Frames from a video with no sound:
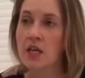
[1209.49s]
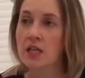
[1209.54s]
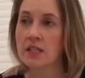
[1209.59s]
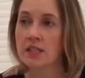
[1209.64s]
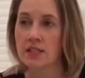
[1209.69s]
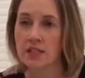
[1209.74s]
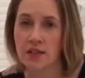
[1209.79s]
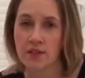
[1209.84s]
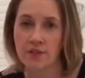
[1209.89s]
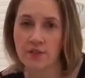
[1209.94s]

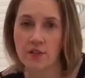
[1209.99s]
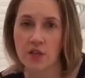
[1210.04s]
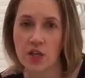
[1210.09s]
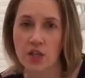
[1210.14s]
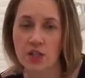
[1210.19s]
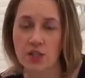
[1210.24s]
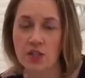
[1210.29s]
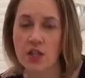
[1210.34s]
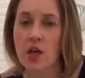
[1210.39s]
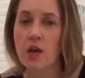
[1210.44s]

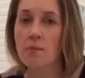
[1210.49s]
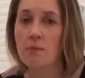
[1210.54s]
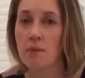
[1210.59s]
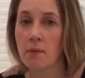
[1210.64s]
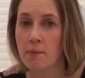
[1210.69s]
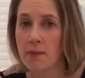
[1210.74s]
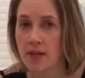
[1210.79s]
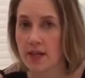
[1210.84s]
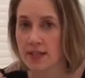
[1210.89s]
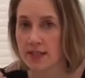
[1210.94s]
stiffness,
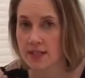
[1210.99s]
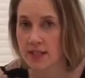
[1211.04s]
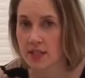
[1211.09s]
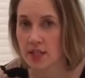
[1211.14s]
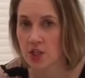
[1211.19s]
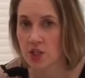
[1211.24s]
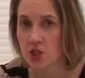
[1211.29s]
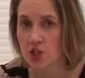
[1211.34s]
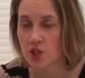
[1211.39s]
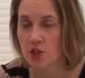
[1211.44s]
mobility
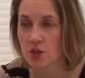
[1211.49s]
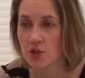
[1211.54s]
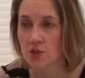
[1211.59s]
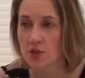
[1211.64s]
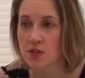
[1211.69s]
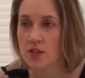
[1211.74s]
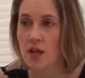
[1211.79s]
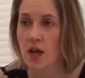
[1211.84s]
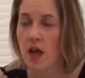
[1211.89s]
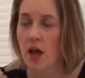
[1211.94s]

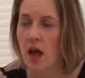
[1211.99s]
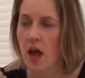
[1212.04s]
issues,